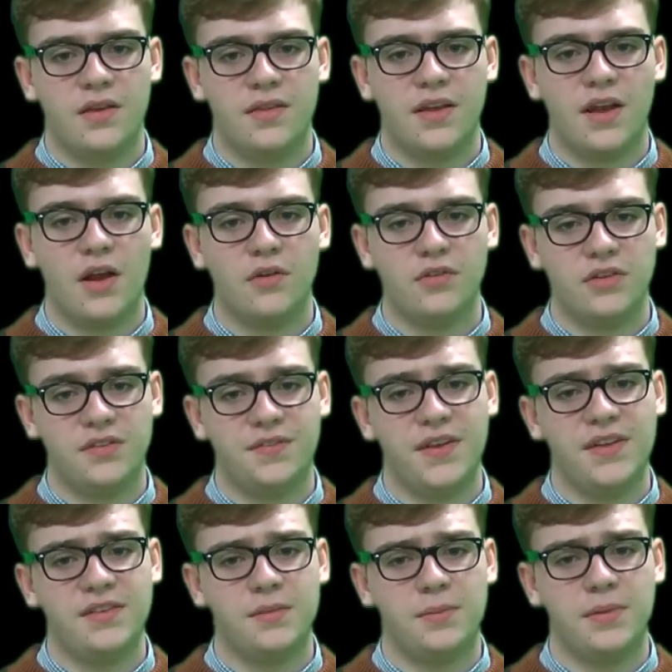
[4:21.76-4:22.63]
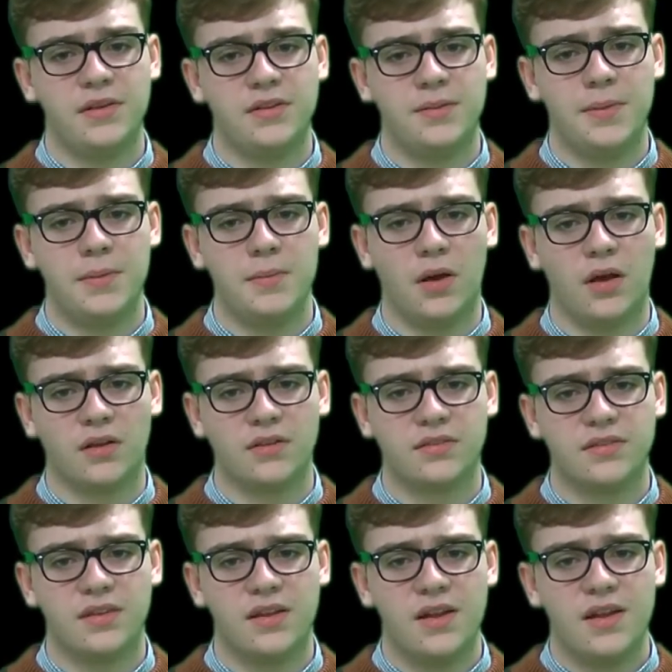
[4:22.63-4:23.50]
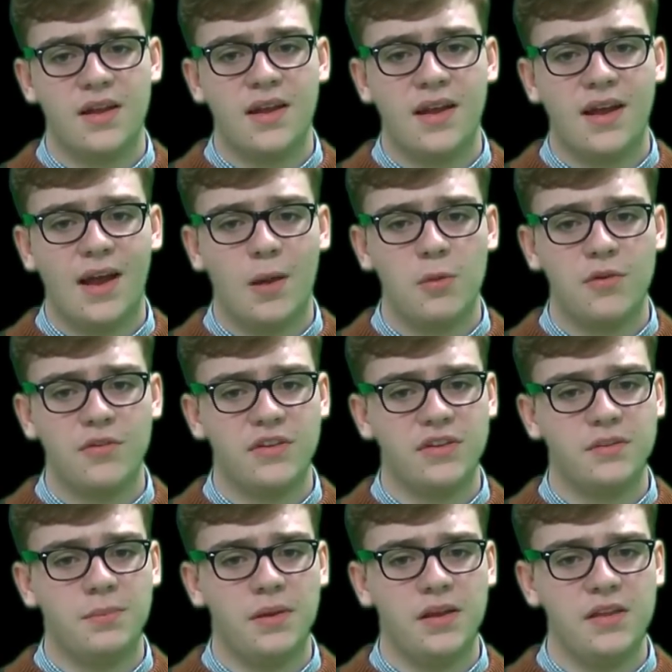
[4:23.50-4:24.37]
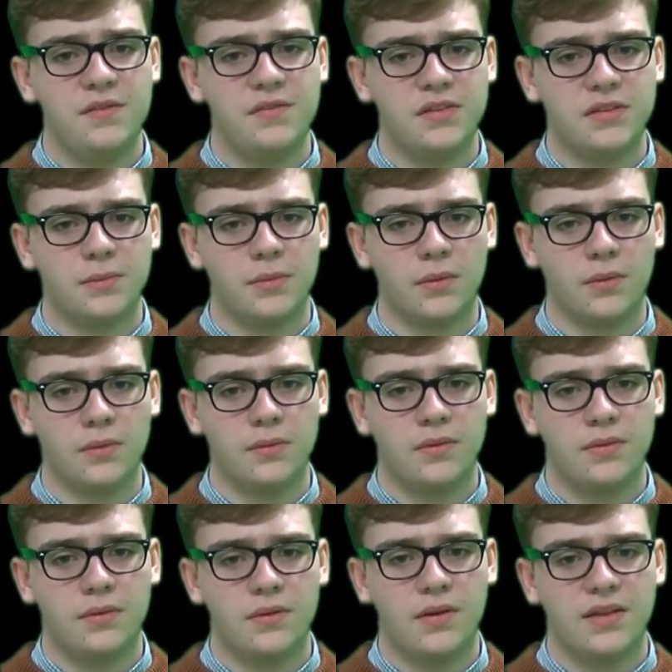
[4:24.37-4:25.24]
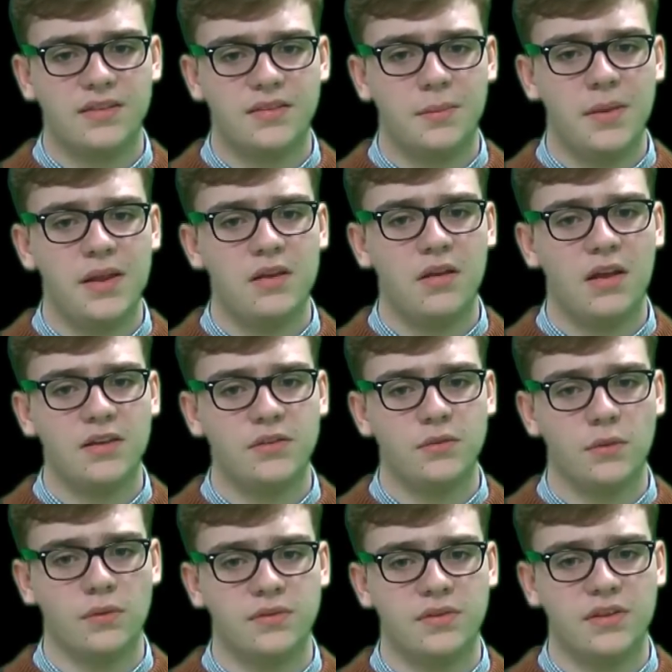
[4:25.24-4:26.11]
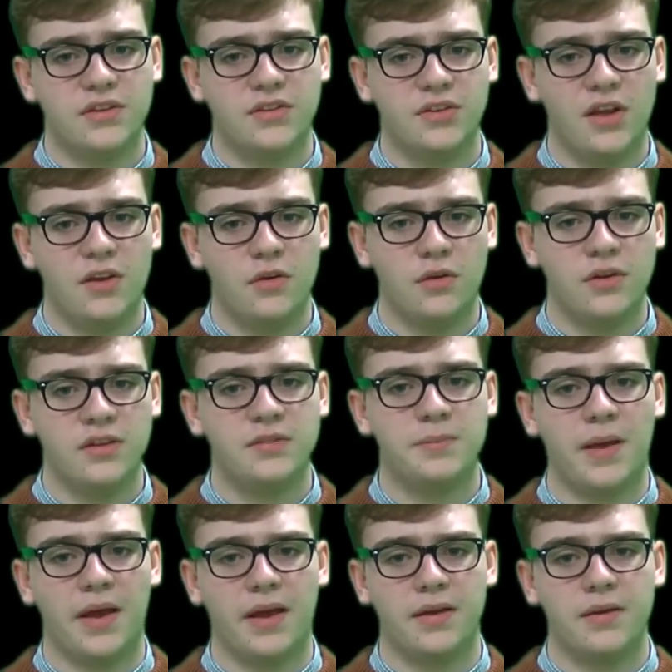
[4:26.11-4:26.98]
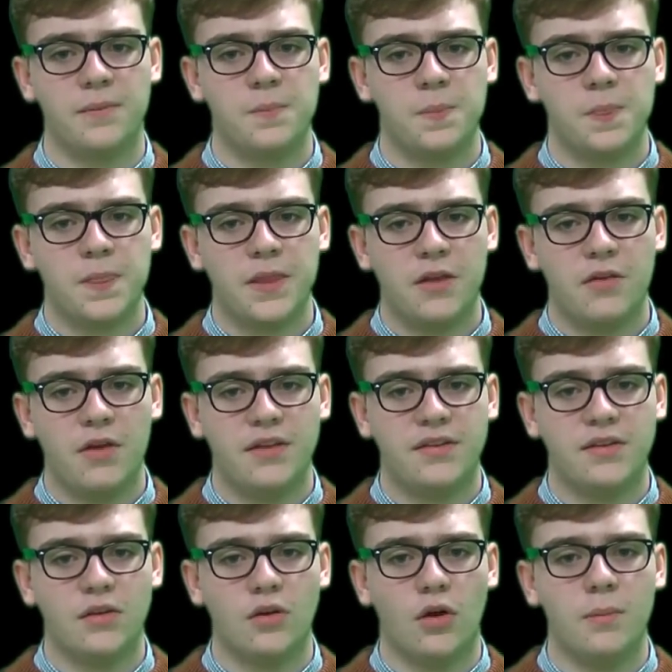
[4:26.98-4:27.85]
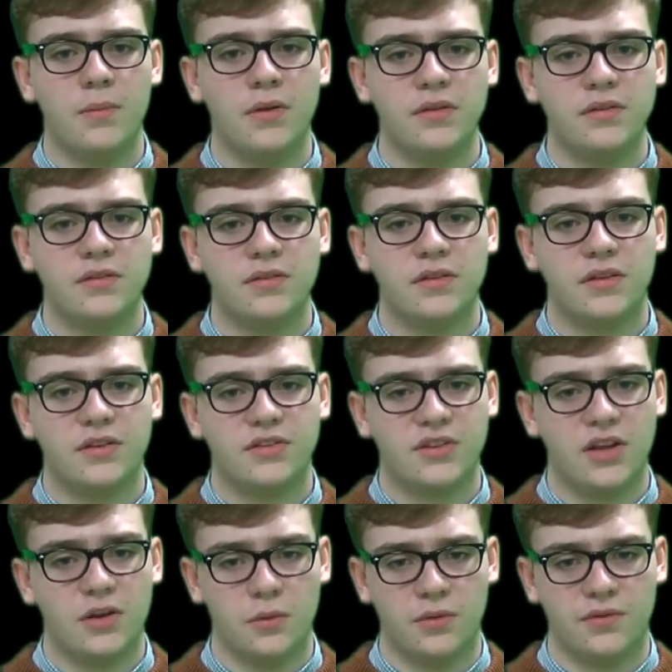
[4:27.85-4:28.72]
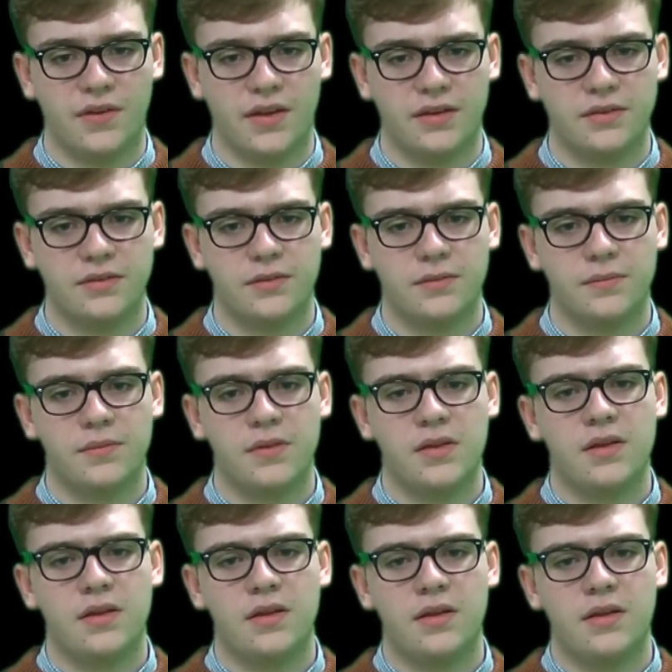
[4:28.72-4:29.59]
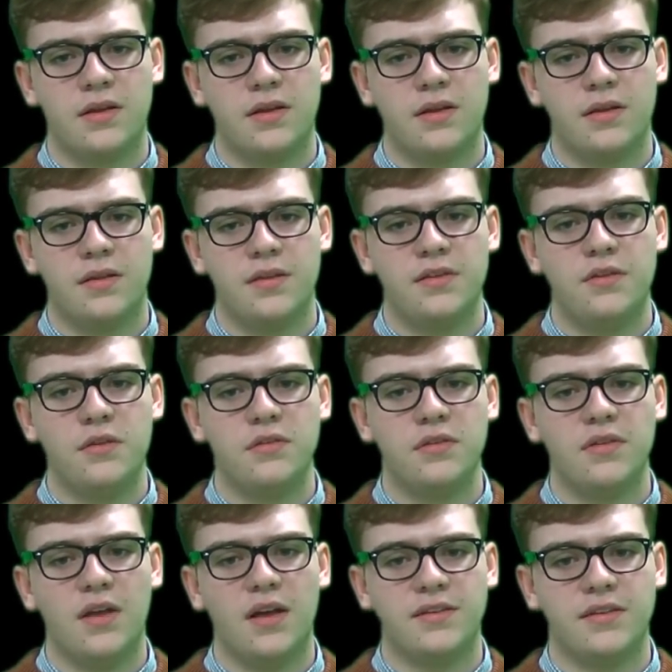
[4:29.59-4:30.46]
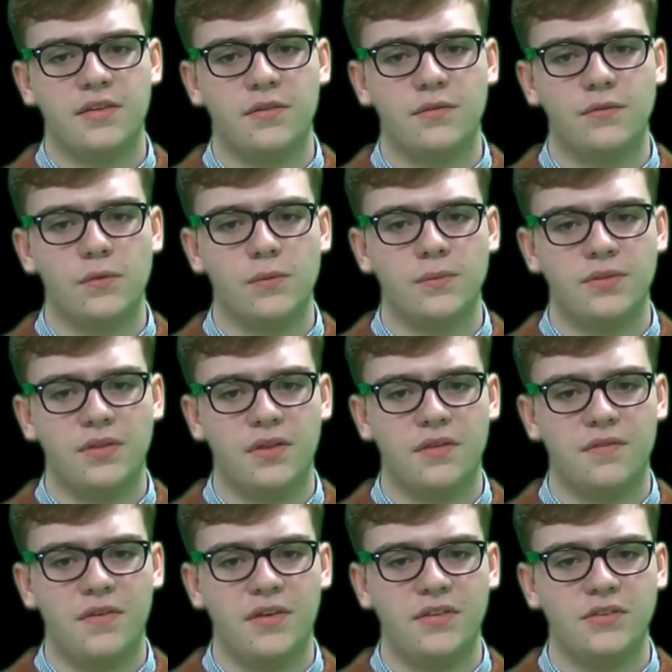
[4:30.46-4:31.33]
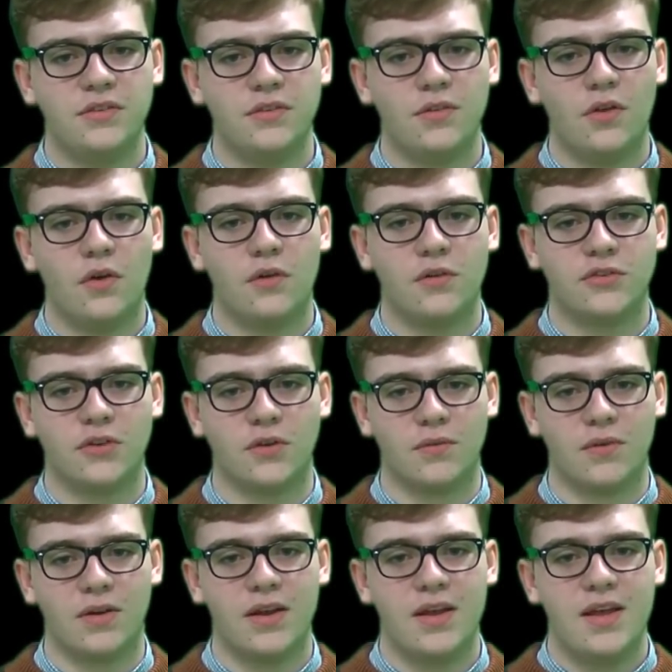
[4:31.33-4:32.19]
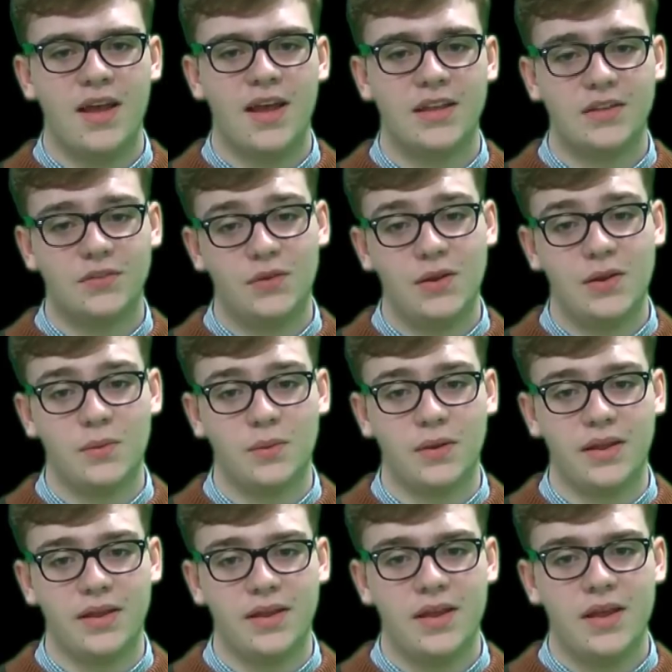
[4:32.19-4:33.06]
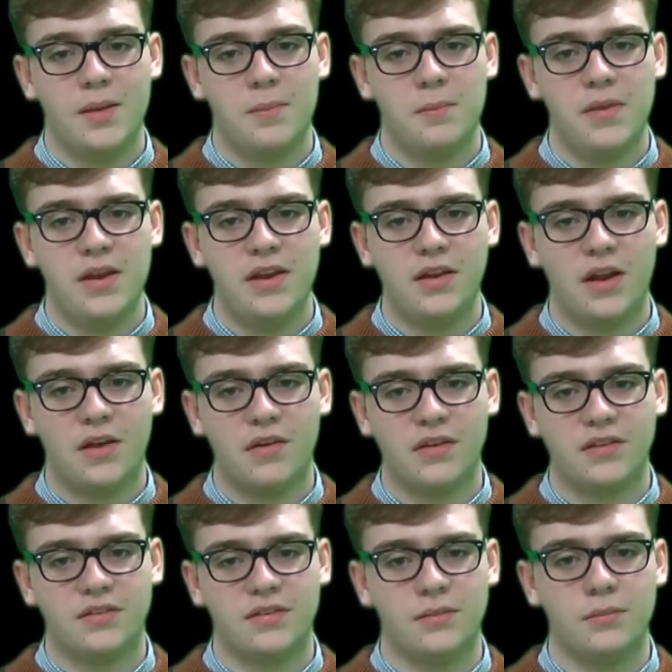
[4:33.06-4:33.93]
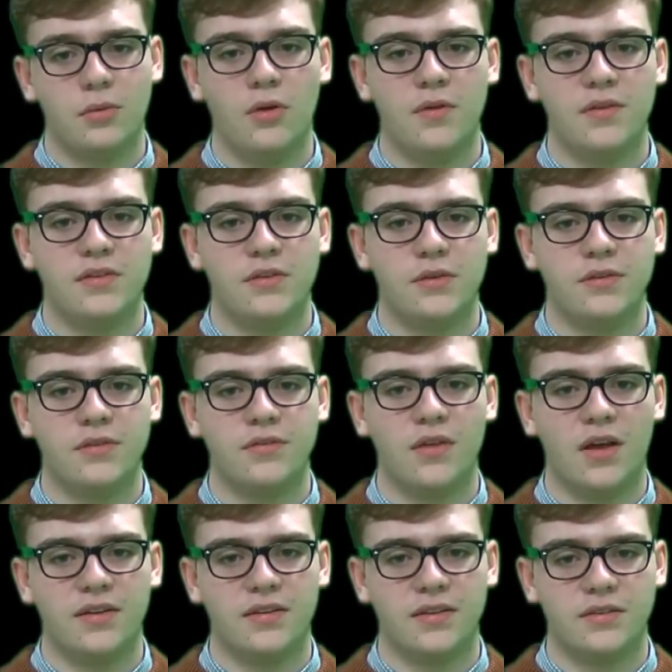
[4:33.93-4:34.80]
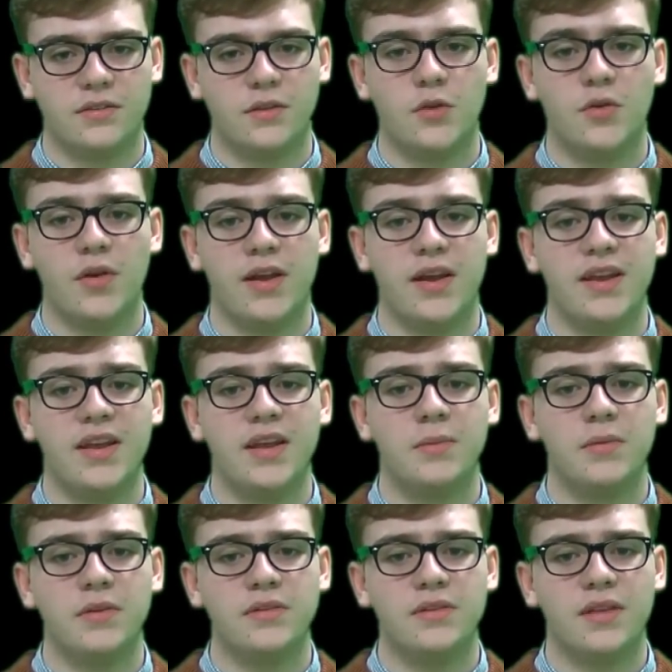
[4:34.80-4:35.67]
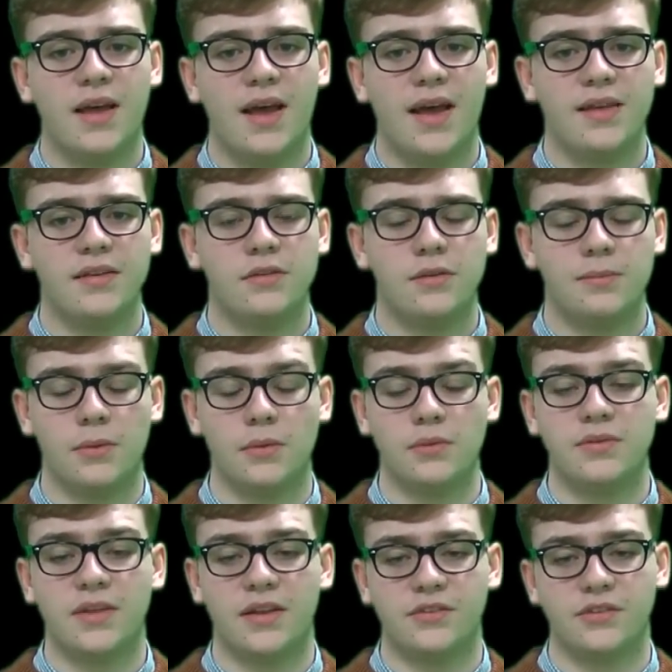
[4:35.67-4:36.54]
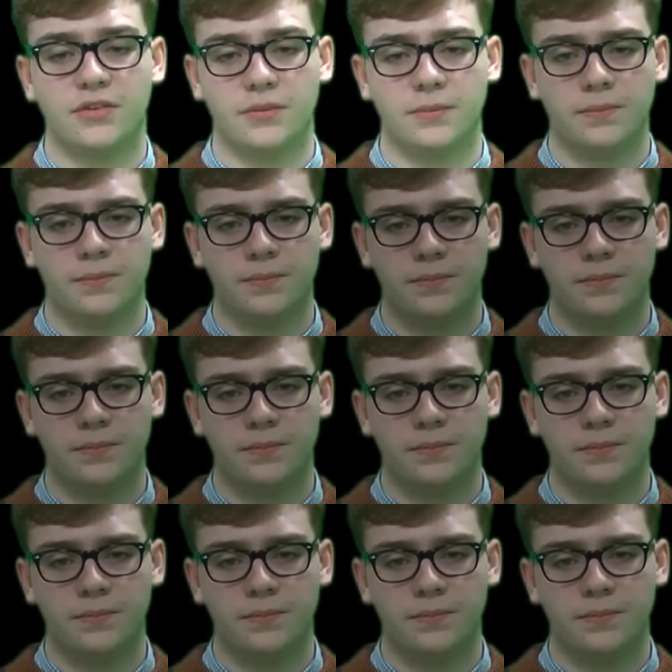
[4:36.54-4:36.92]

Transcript: the character's face appears to be masked, however it is barely visible as the main light source is shining on his back, creating an ominous shadow effect. This use of lighting conforms to the conventions of the horror genre, as frequently many directors employ this use of lighting to create enigmas and to build tension.